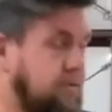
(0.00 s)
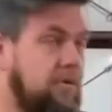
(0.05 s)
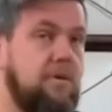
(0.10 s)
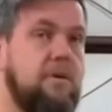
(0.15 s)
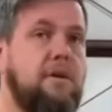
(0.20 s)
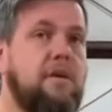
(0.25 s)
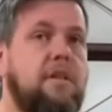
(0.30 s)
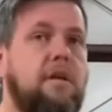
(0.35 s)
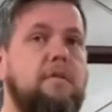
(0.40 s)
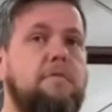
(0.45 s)
We're
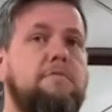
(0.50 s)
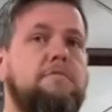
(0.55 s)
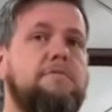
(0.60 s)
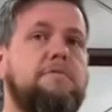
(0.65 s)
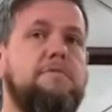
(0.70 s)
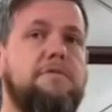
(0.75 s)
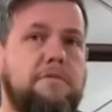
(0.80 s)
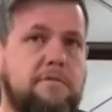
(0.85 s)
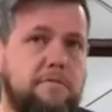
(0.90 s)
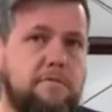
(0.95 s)
closed.
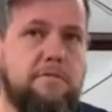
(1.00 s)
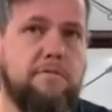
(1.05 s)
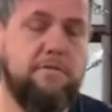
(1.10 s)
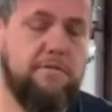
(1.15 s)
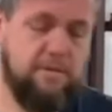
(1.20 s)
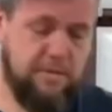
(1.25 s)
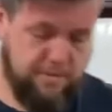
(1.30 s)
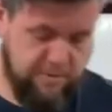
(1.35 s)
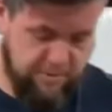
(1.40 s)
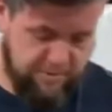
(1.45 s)

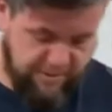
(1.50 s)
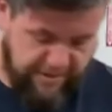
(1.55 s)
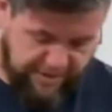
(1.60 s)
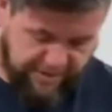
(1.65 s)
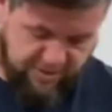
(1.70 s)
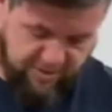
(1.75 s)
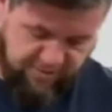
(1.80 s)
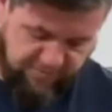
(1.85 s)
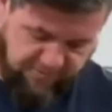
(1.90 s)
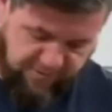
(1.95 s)
We're gonna
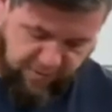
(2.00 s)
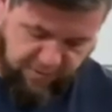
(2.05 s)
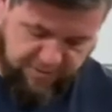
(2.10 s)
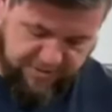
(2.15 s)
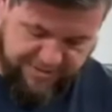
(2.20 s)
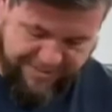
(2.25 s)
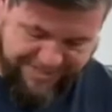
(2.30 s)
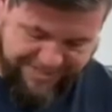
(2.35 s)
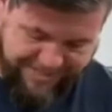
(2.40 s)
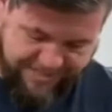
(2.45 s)
answer
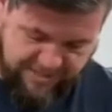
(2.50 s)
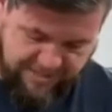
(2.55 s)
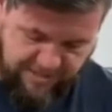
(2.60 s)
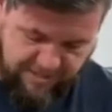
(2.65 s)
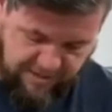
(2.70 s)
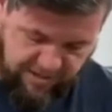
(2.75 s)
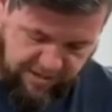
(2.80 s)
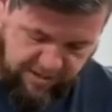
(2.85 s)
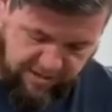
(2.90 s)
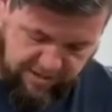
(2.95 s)
phones at 6
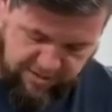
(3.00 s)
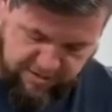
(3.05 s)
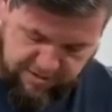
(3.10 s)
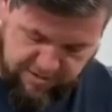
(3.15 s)
o'clock.